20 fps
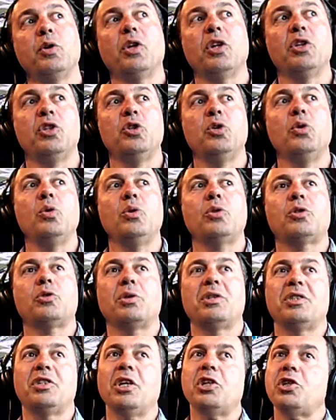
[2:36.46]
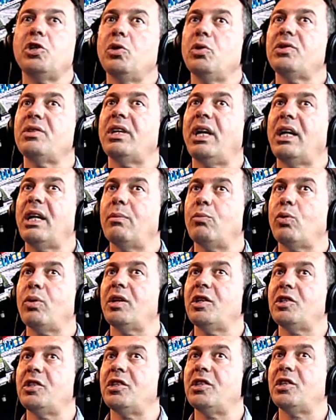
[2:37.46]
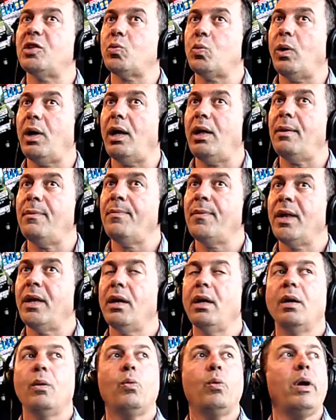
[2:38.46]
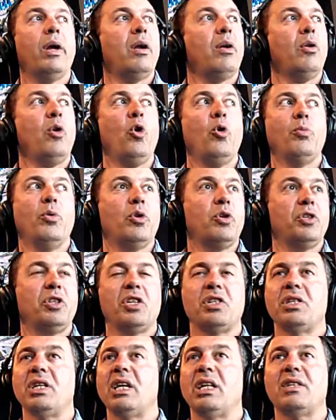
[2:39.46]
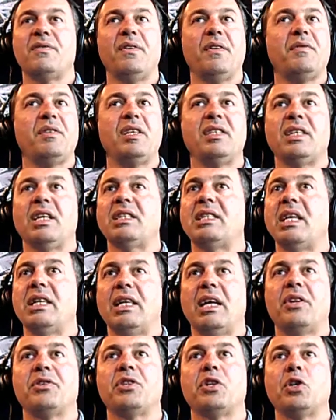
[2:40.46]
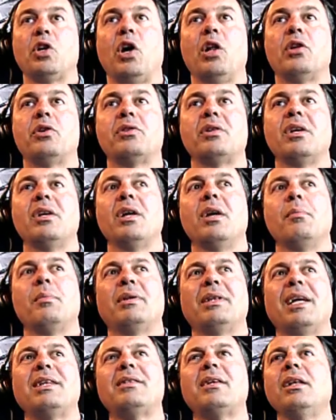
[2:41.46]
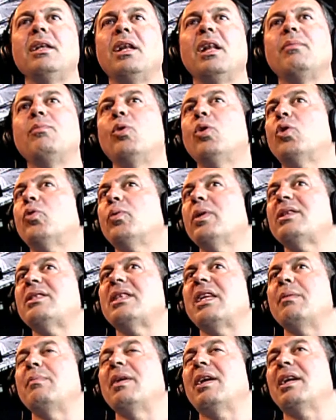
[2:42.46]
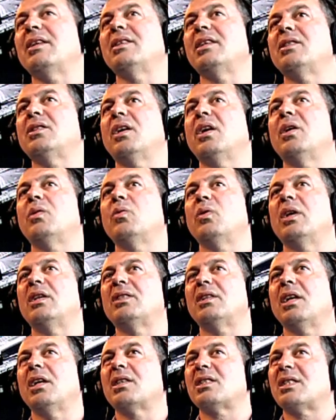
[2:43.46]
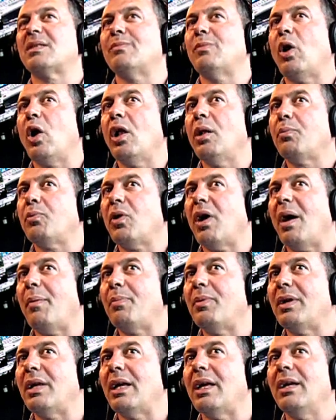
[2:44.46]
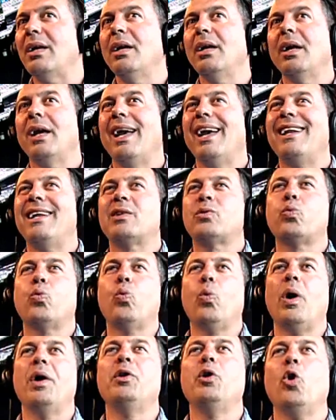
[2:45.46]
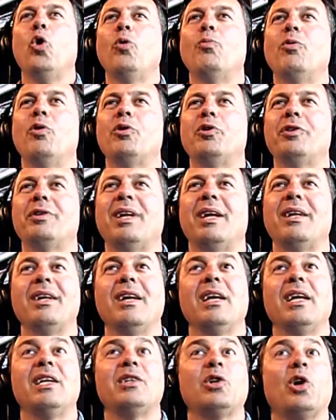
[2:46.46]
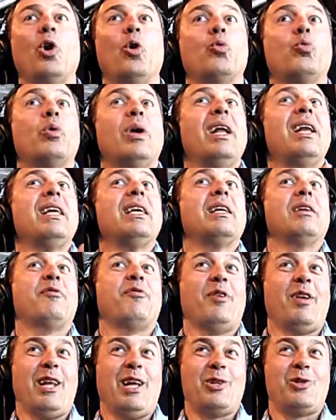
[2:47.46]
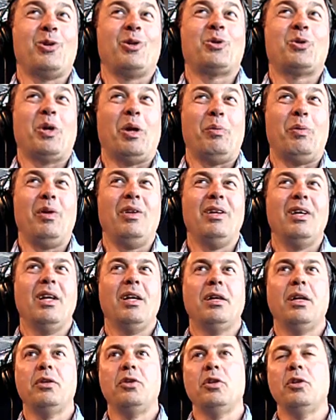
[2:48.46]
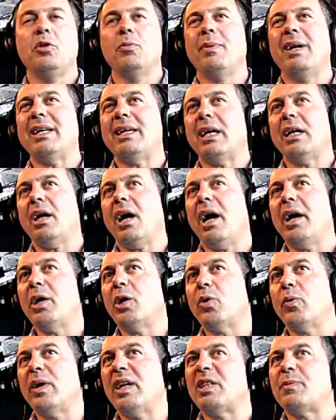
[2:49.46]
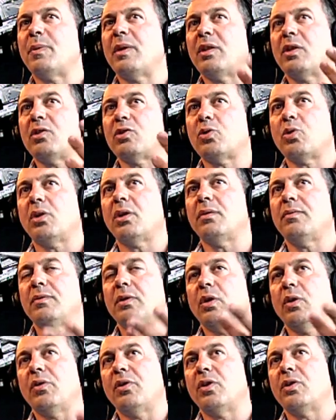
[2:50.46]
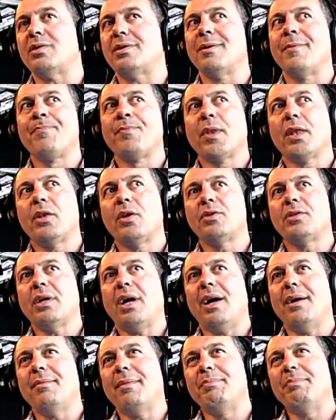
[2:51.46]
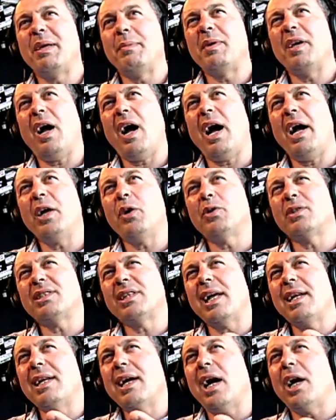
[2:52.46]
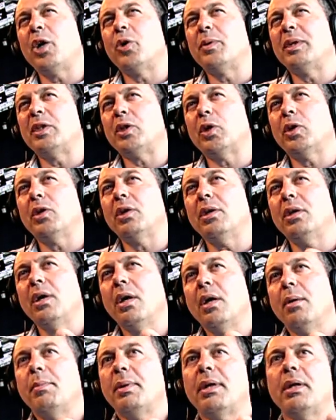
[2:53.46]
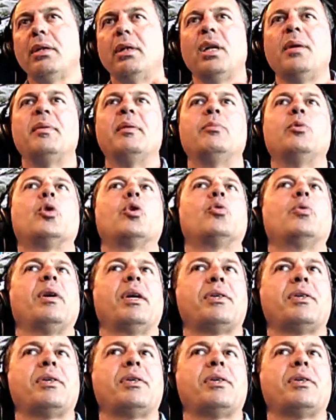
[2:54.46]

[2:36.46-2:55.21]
you can do traditional second mortgages as well, where homeowner just needs $50,000, $60,000. But that's a little more risky because it's on a small property and it's one homeowner that is already in financial trouble. Yeah. Now, you might get higher rates, but there's sort of, there's maybe a slightly higher return, but a little bit more